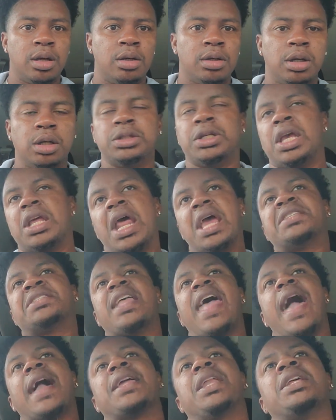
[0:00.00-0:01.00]
see, they
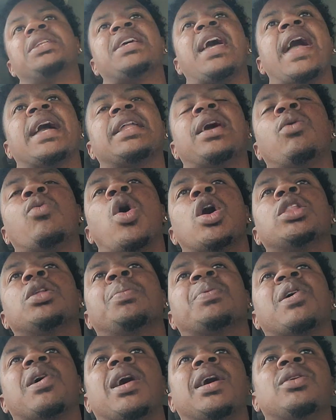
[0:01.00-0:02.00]
stacking the deck. They want
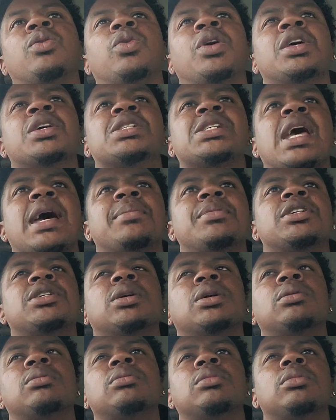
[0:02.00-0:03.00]
LeBron to win a
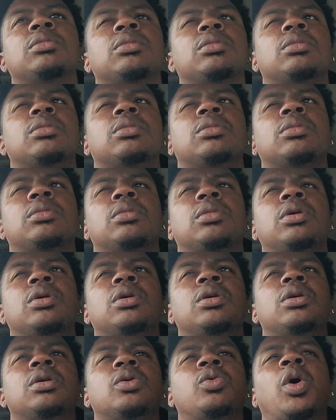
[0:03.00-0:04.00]
championship.
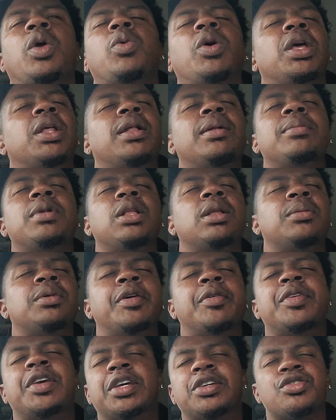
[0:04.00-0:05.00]
Wait, let
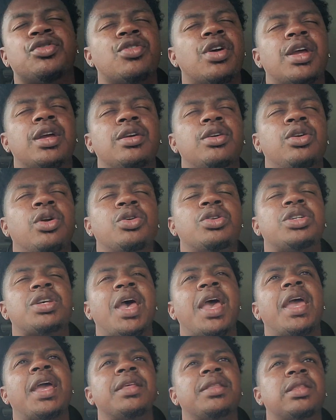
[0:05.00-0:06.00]
me get this straight. You're
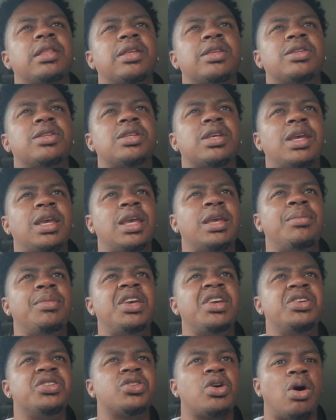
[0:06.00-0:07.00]
saying the team
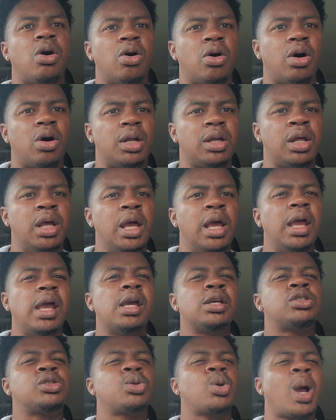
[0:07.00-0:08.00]
he's on
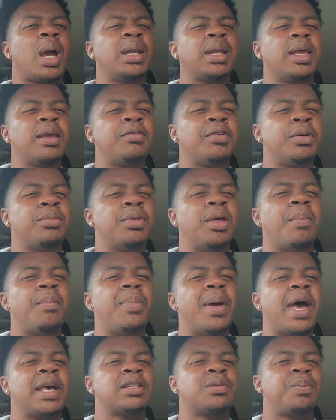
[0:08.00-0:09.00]
is trying to give him the
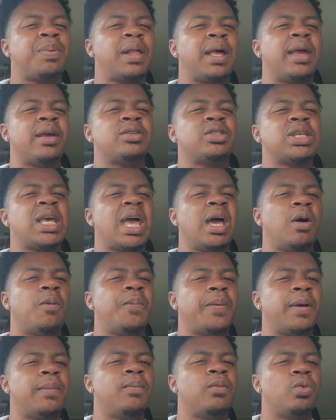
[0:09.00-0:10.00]
best players to
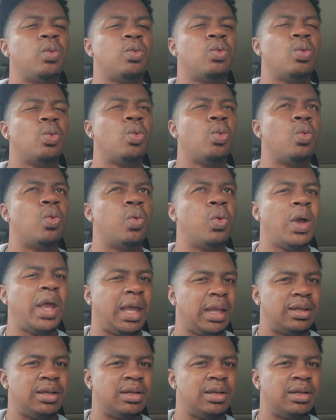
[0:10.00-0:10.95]
help him win.